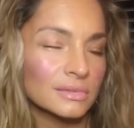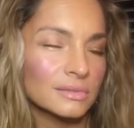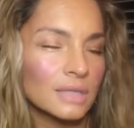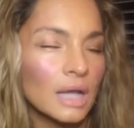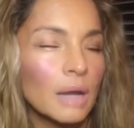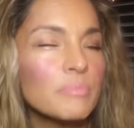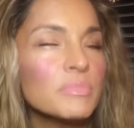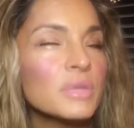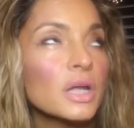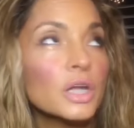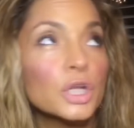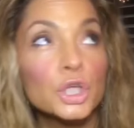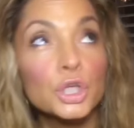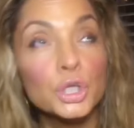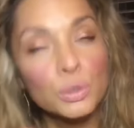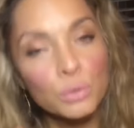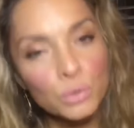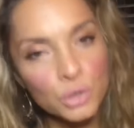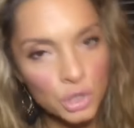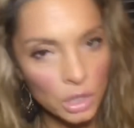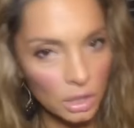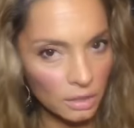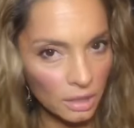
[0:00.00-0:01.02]
a
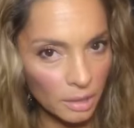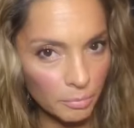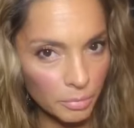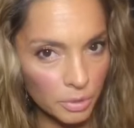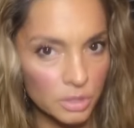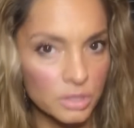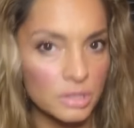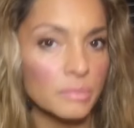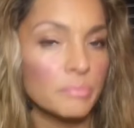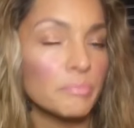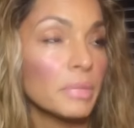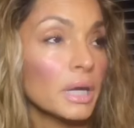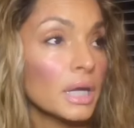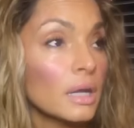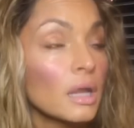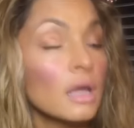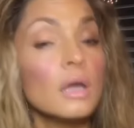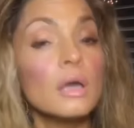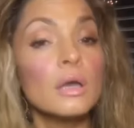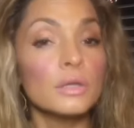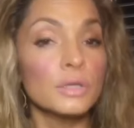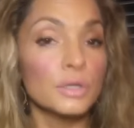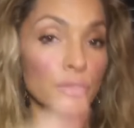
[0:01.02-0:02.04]
huge online person, but
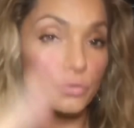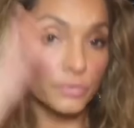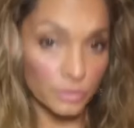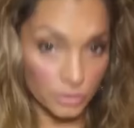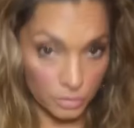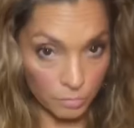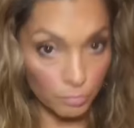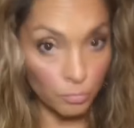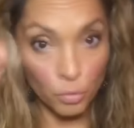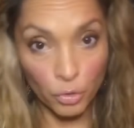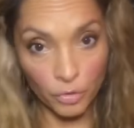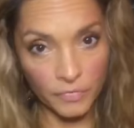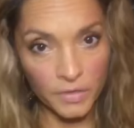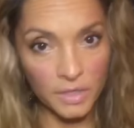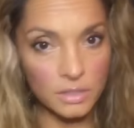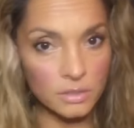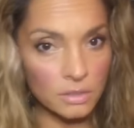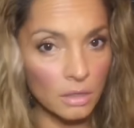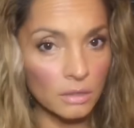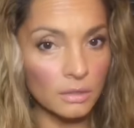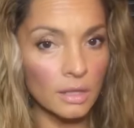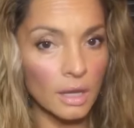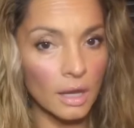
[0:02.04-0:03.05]
there's
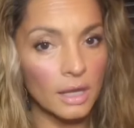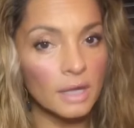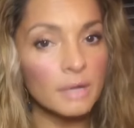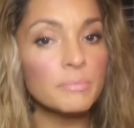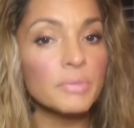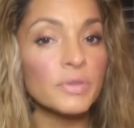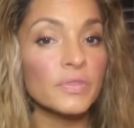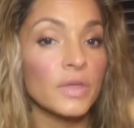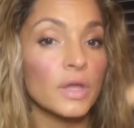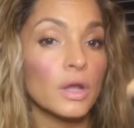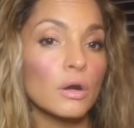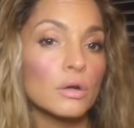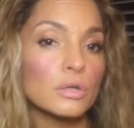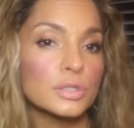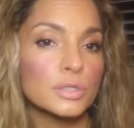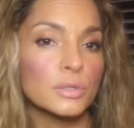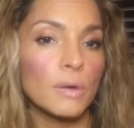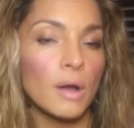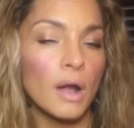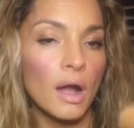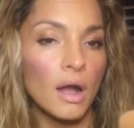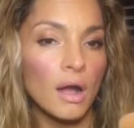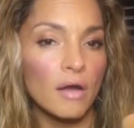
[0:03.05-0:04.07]
Morphe's online, but they
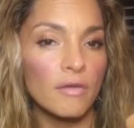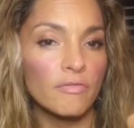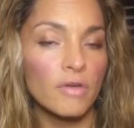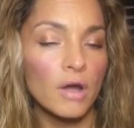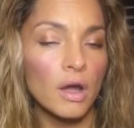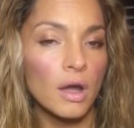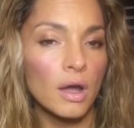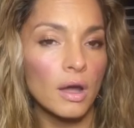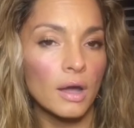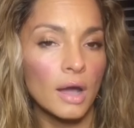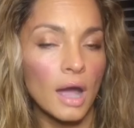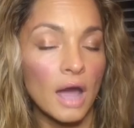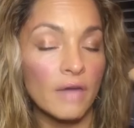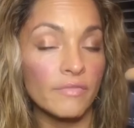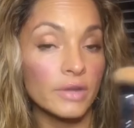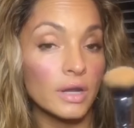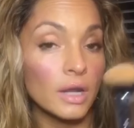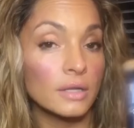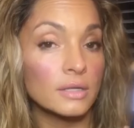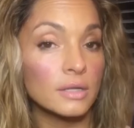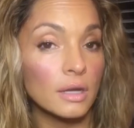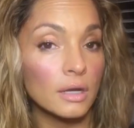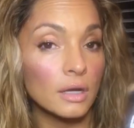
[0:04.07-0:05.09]
also have it
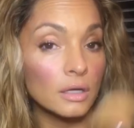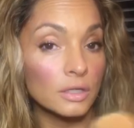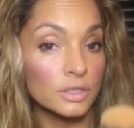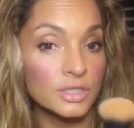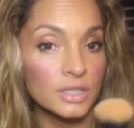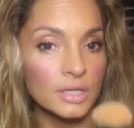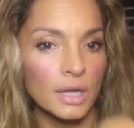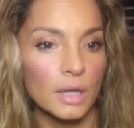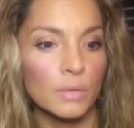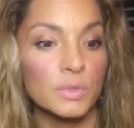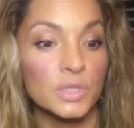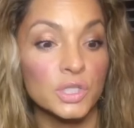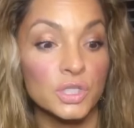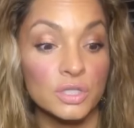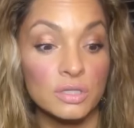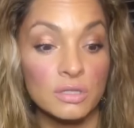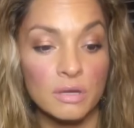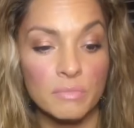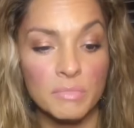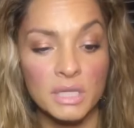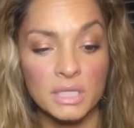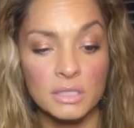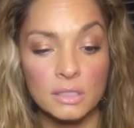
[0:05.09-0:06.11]
at Ulta now, which is
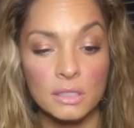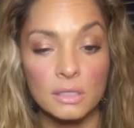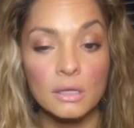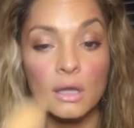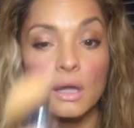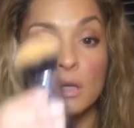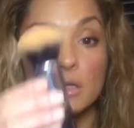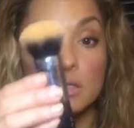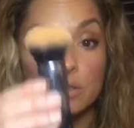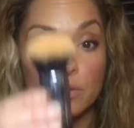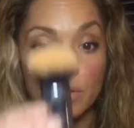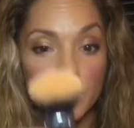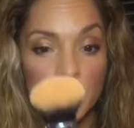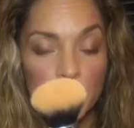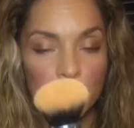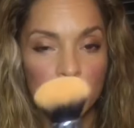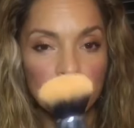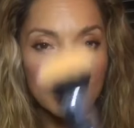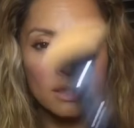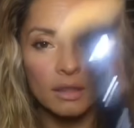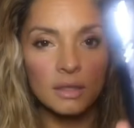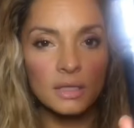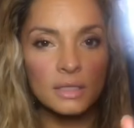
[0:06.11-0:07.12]
amazing. So
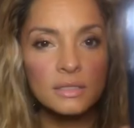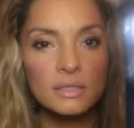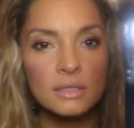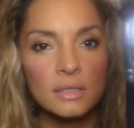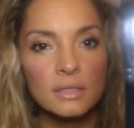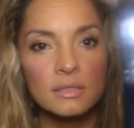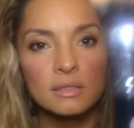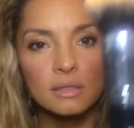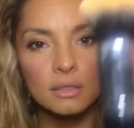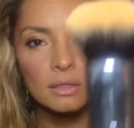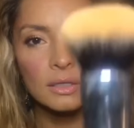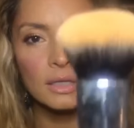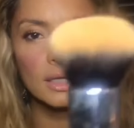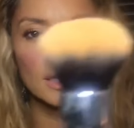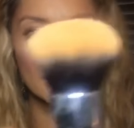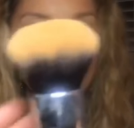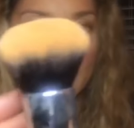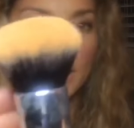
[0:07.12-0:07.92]
anyway, this is, look at it.